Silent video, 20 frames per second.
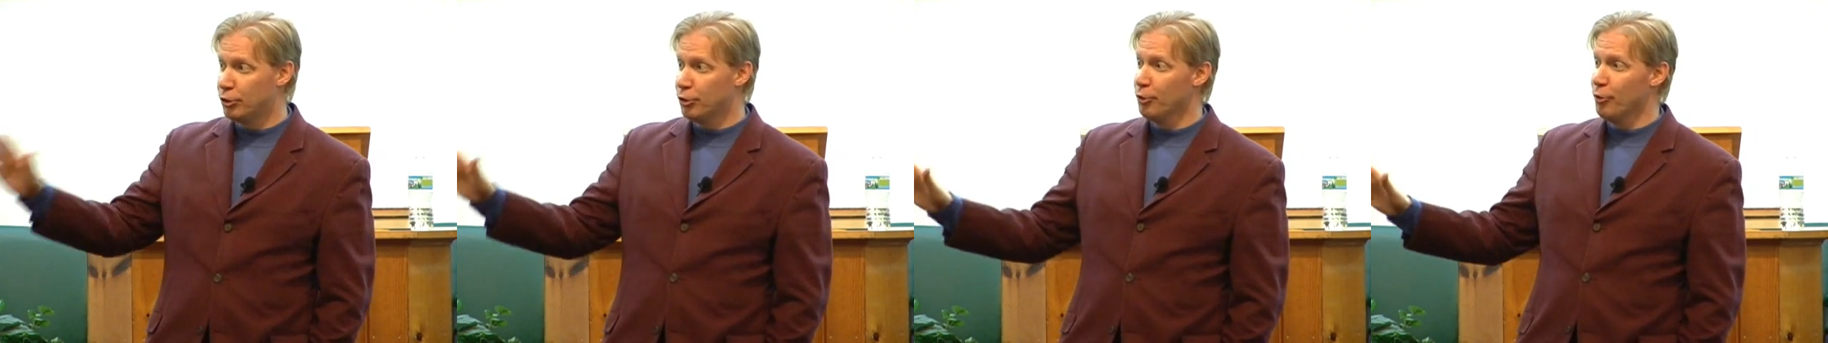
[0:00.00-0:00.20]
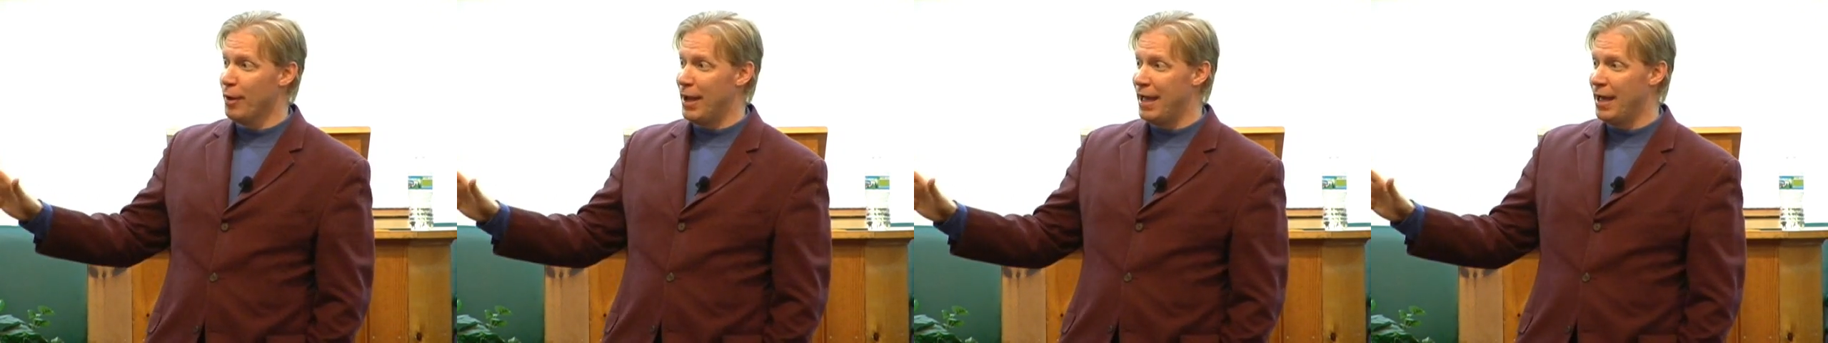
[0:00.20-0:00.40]

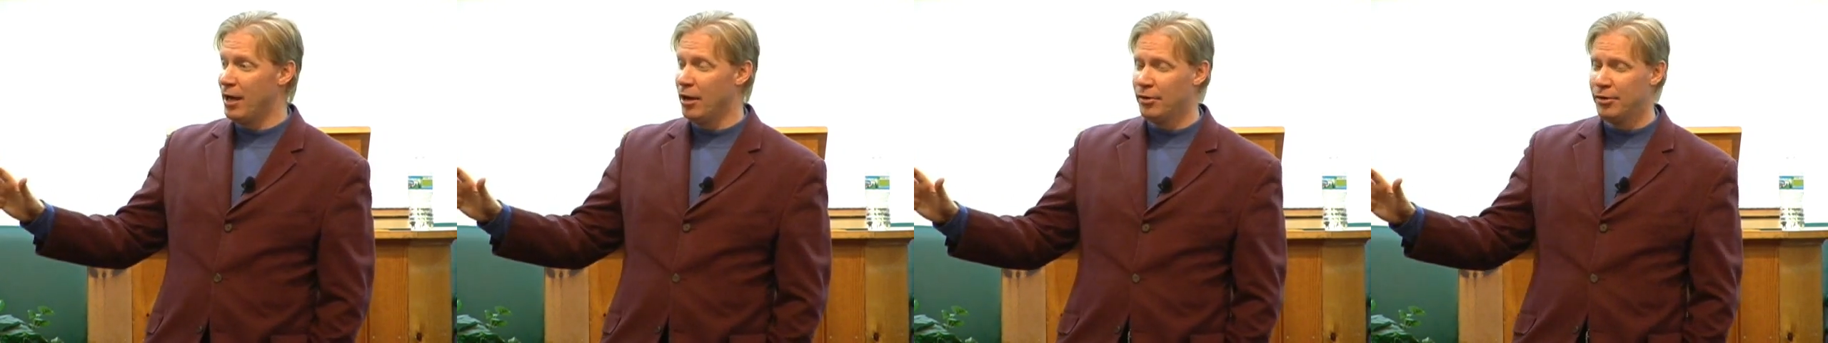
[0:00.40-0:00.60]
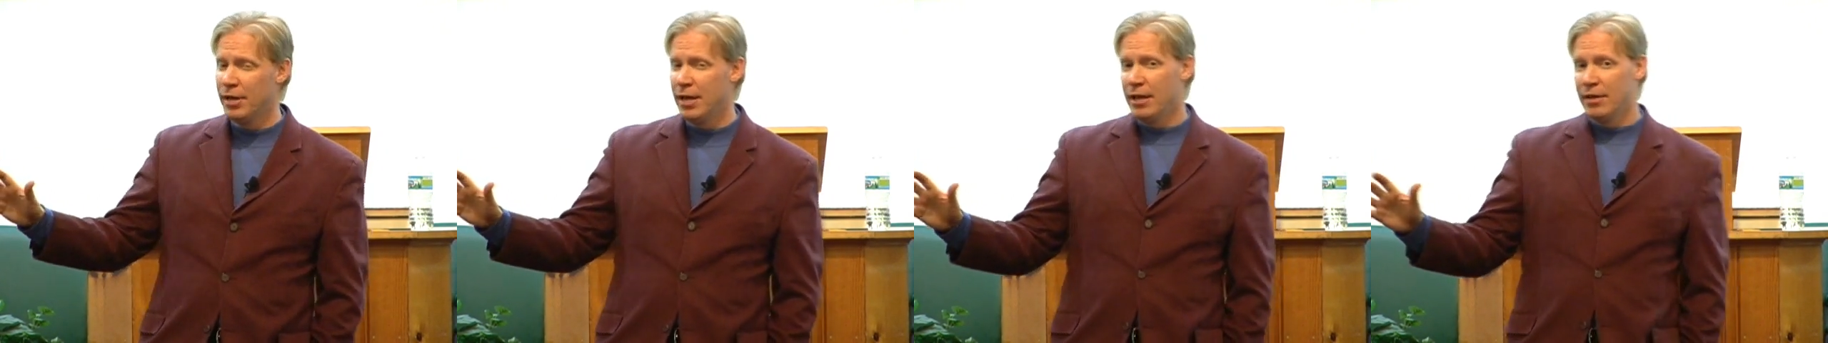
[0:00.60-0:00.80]
look
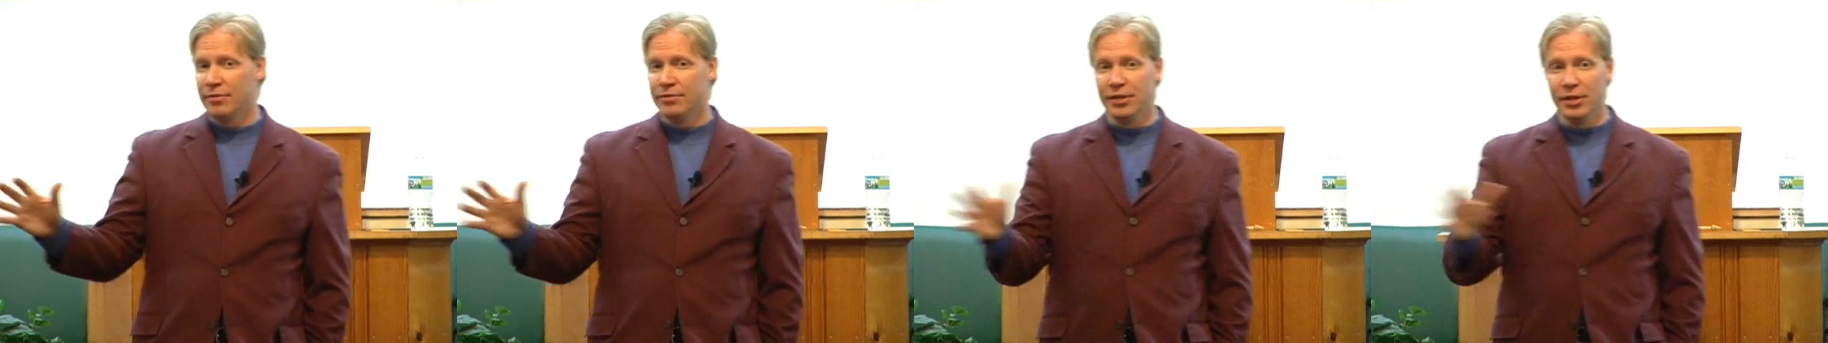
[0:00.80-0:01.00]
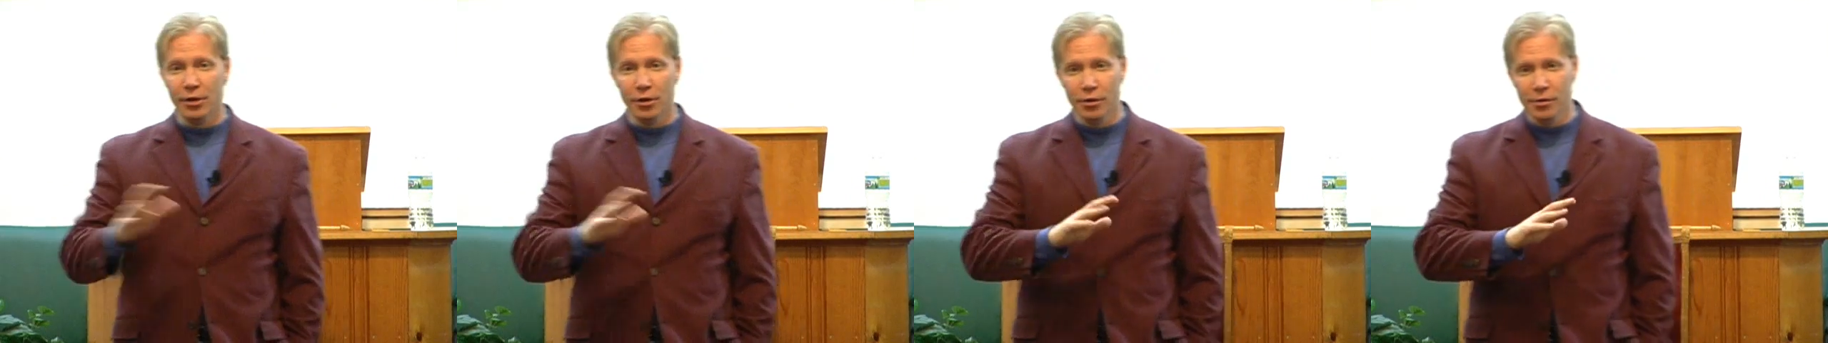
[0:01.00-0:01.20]
around
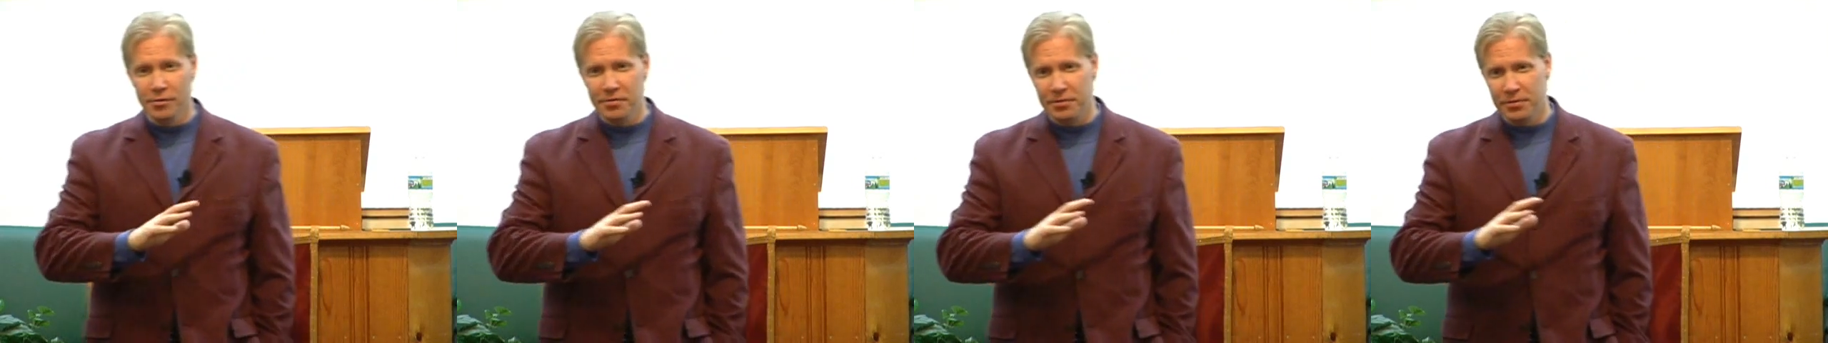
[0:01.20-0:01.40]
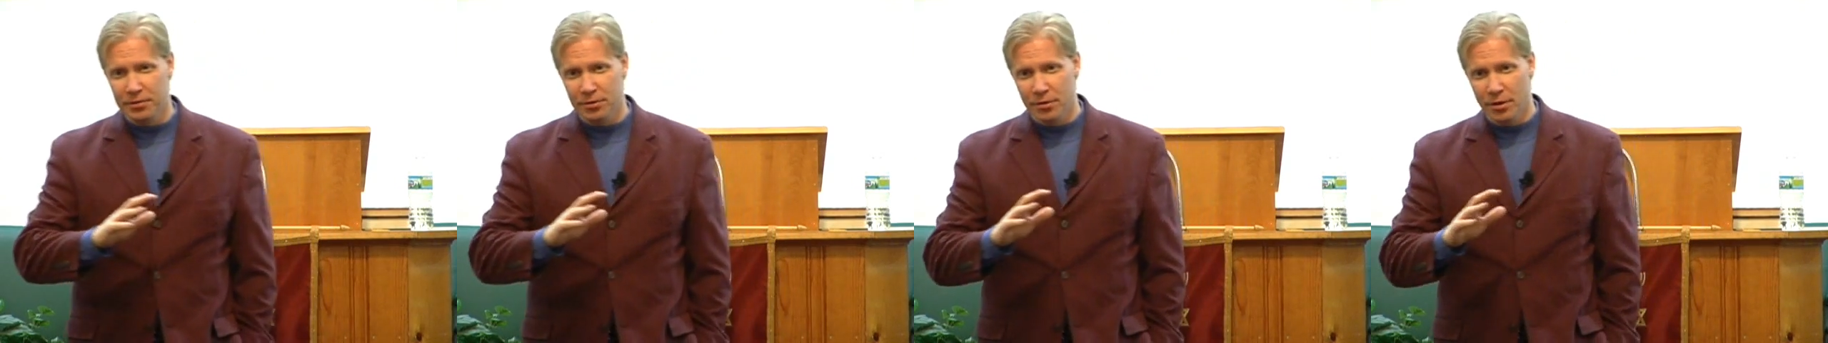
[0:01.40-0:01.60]
the
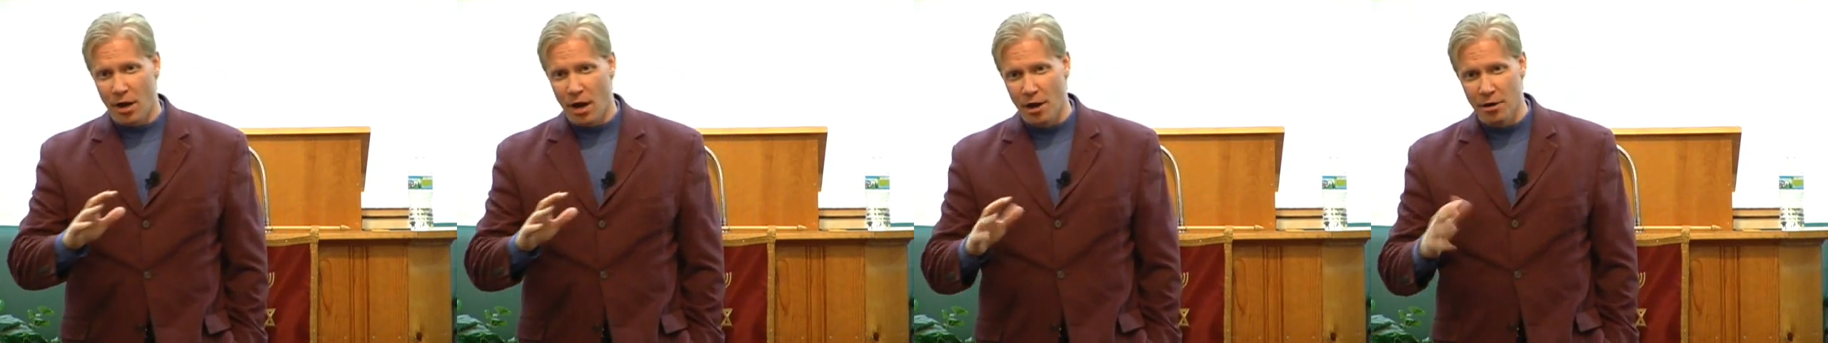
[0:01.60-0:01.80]
earth,